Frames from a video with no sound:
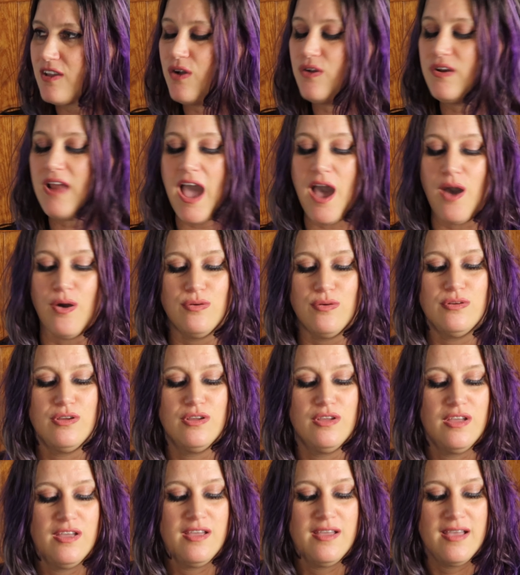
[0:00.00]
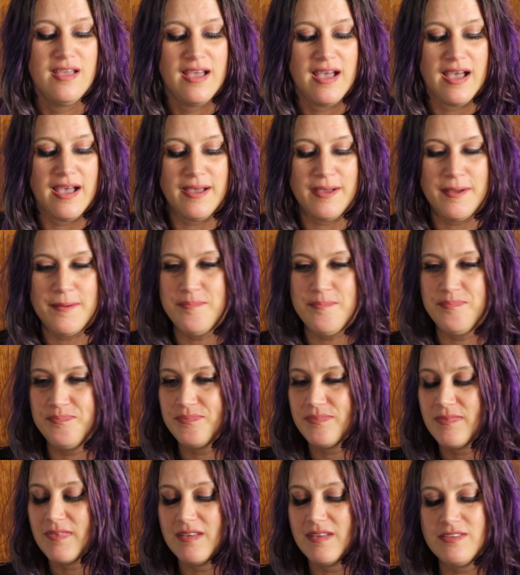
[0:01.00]
Go now.
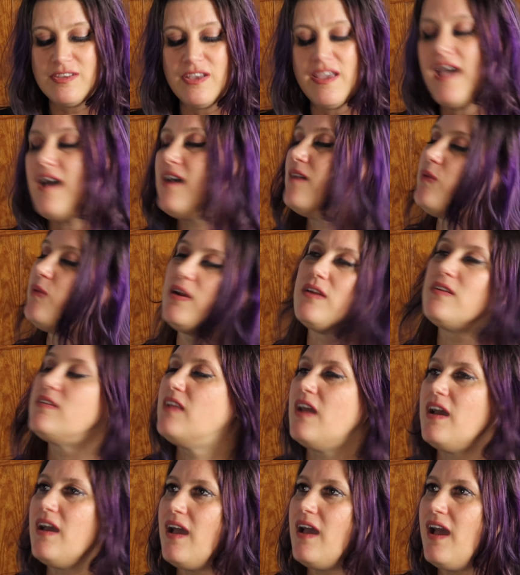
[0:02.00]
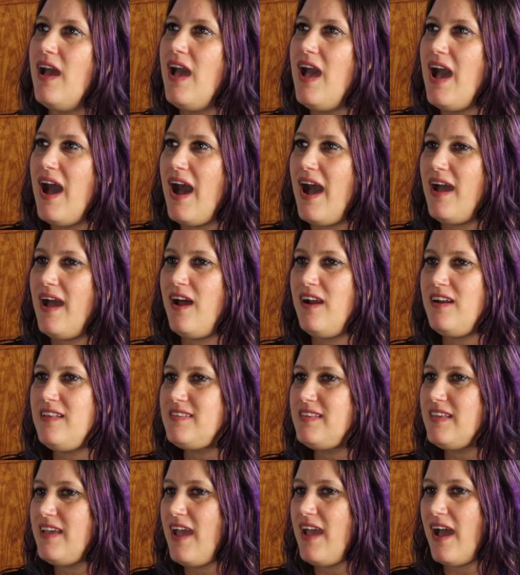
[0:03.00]
So yeah,
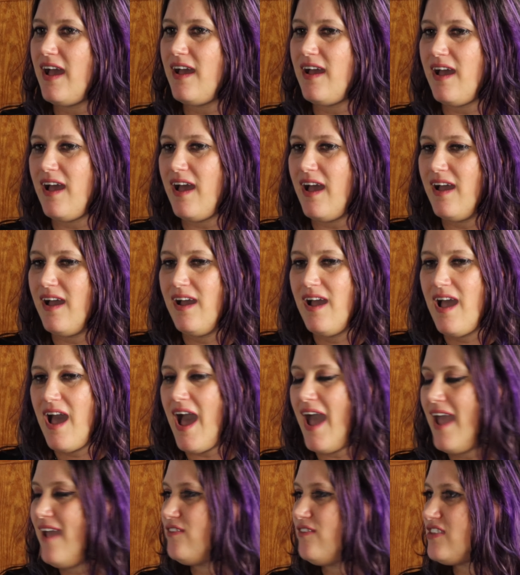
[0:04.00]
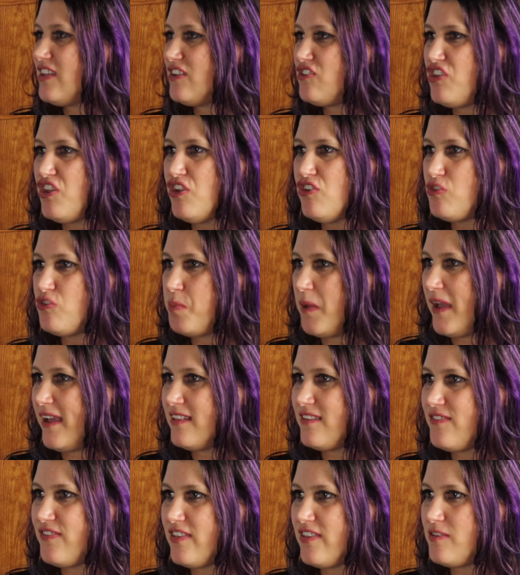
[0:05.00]
honestly, I have such huge
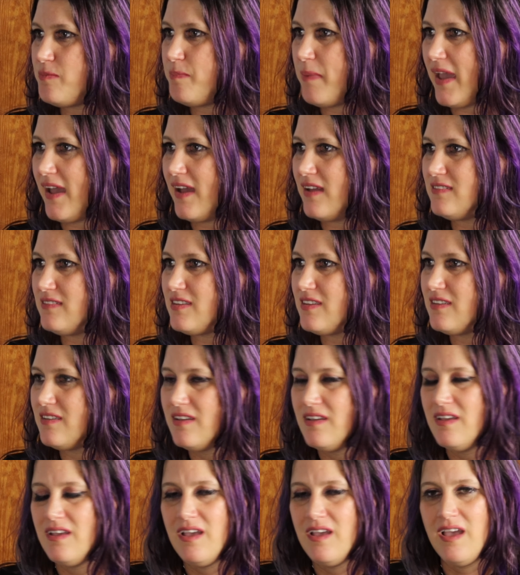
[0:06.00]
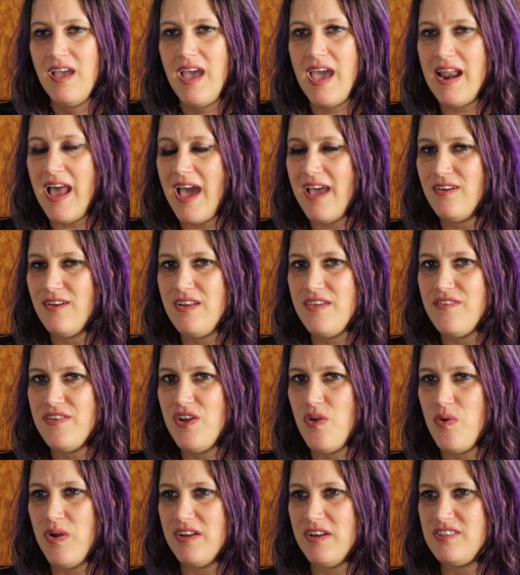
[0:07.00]
plans for this band, and I don't even
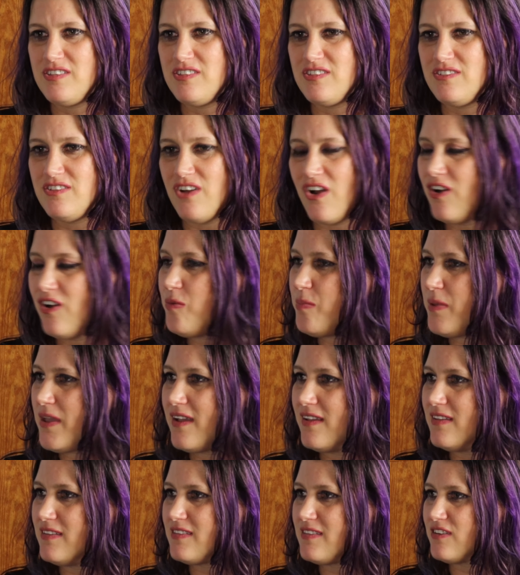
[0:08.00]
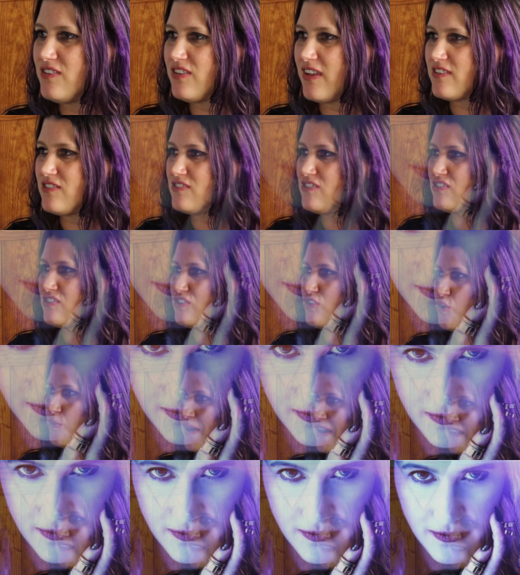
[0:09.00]
know where to start because there's like just so
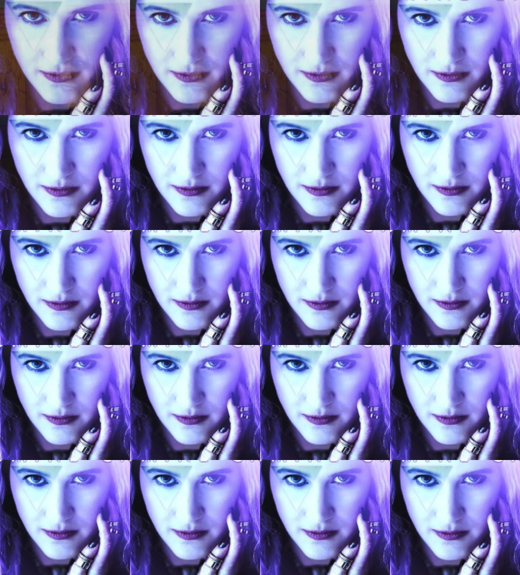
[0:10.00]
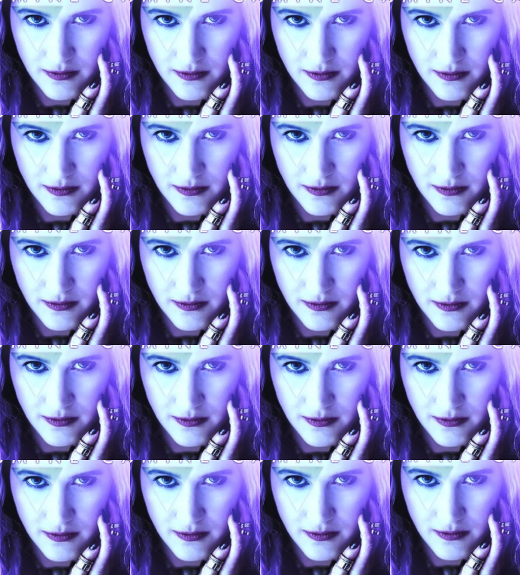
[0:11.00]
many things that I would like to be doing. 7 is the new
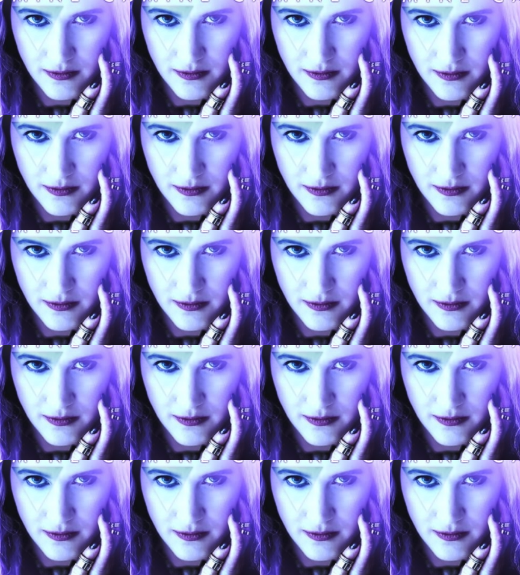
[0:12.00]
album.